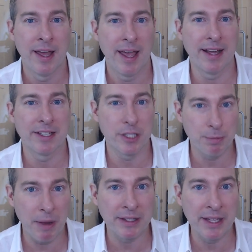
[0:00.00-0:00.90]
And I
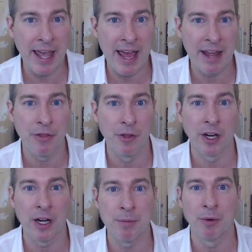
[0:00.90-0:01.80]
suspect, again, they're
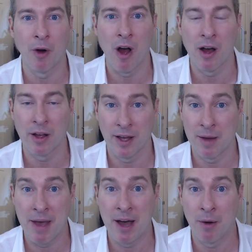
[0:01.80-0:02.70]
going to be wrong
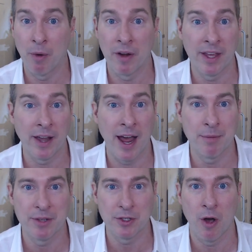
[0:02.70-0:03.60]
about where the
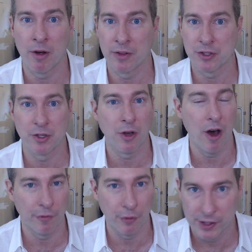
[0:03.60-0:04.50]
economy is going. They're still
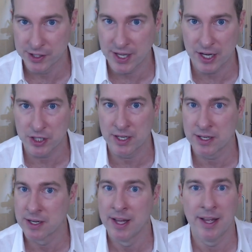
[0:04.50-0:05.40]
calling for
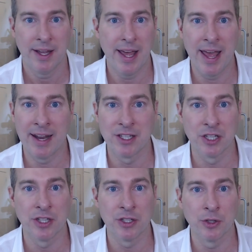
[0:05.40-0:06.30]
recession. And it
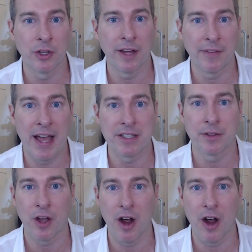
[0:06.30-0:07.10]
just doesn't look like that's in the